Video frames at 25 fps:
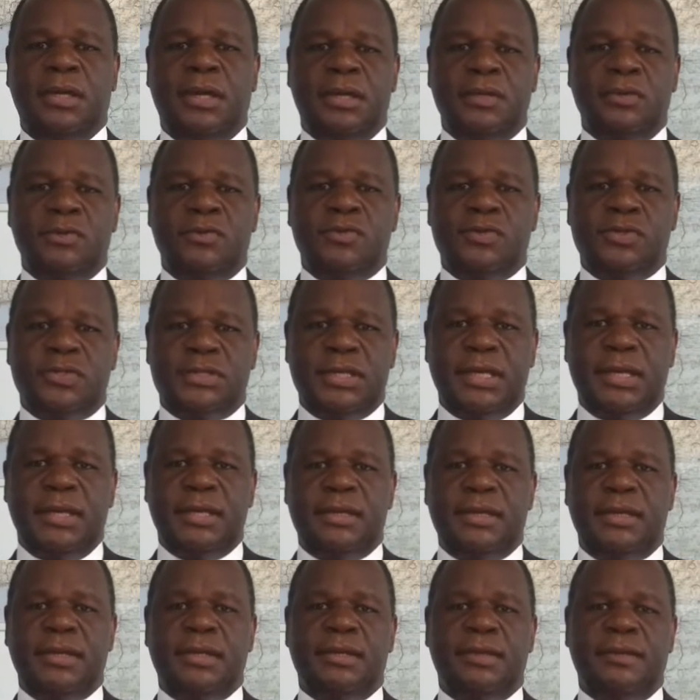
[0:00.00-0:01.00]

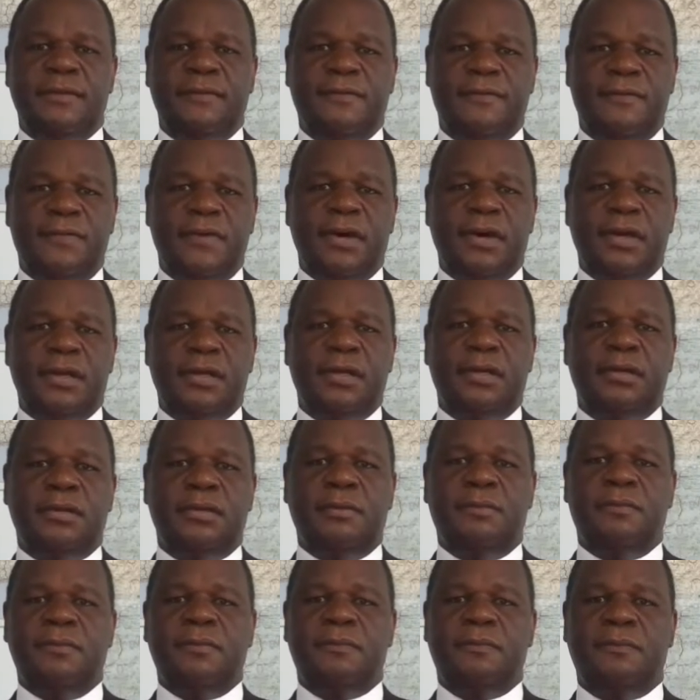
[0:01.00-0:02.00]
understanding and defining
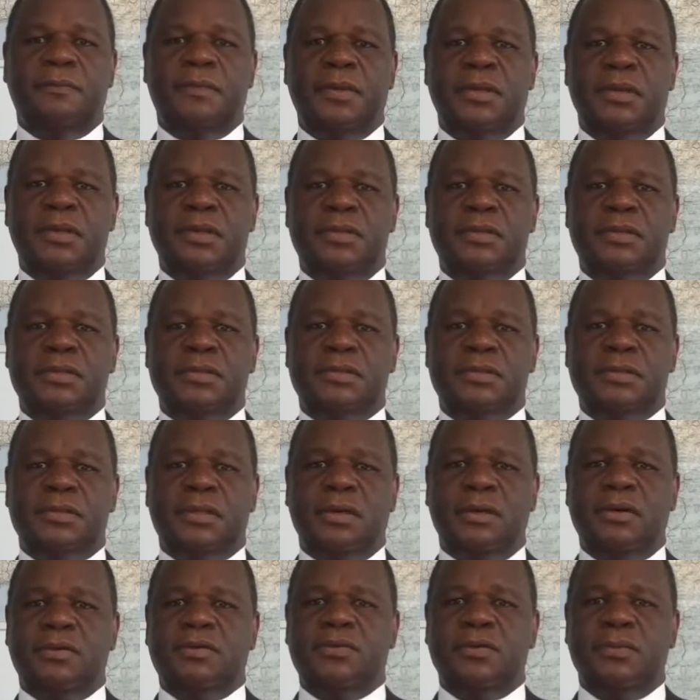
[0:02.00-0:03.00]
WFP's
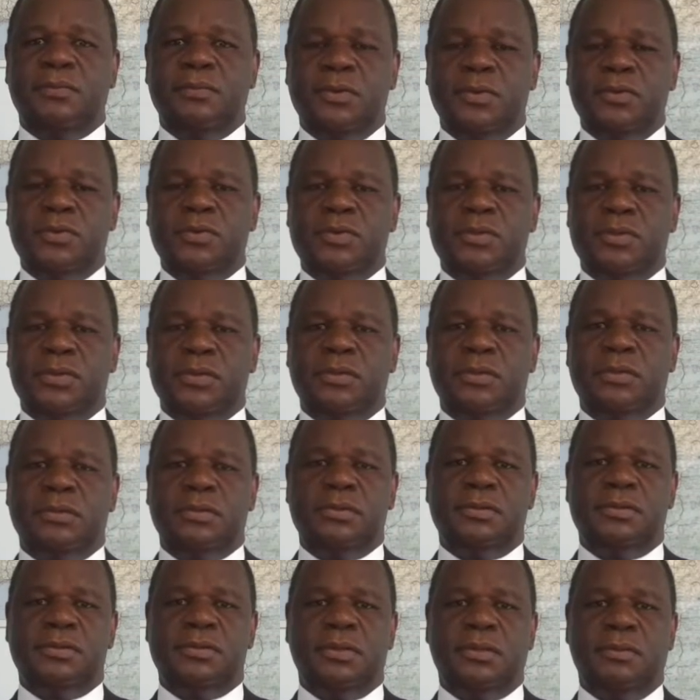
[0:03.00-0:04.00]

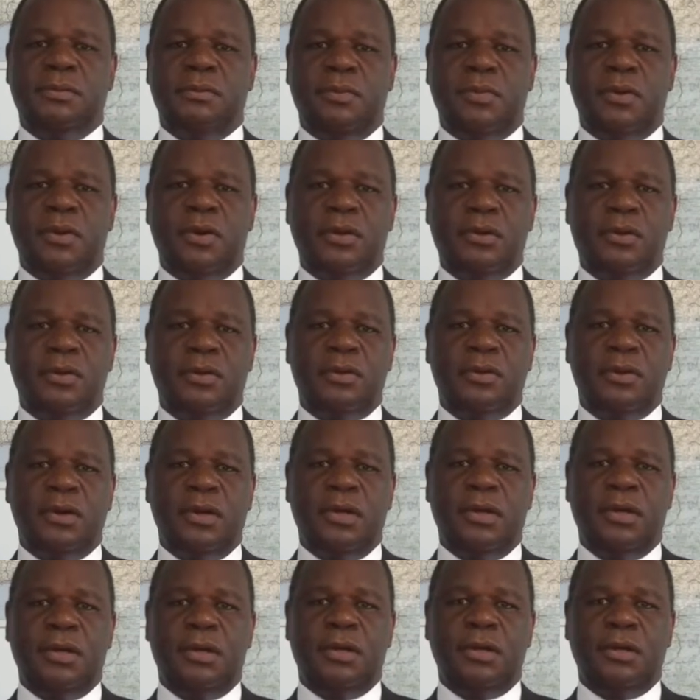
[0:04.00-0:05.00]
contribution to the broader
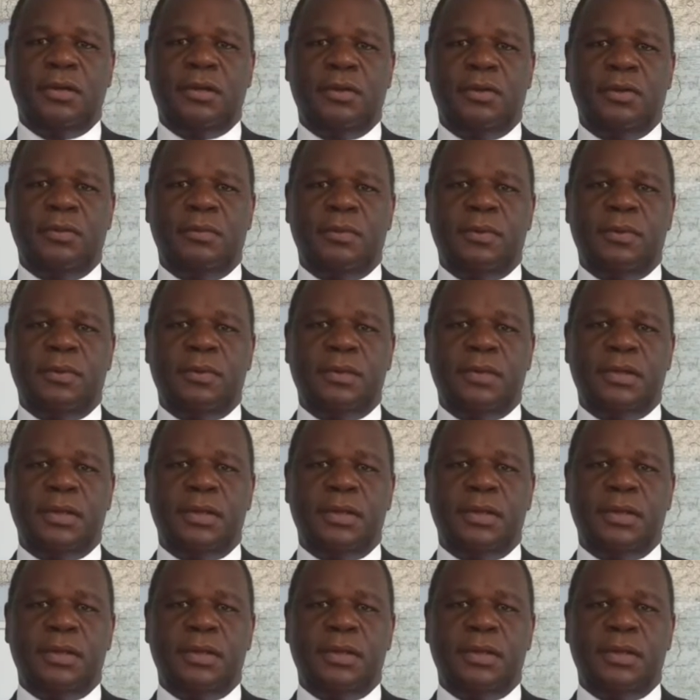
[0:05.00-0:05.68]
global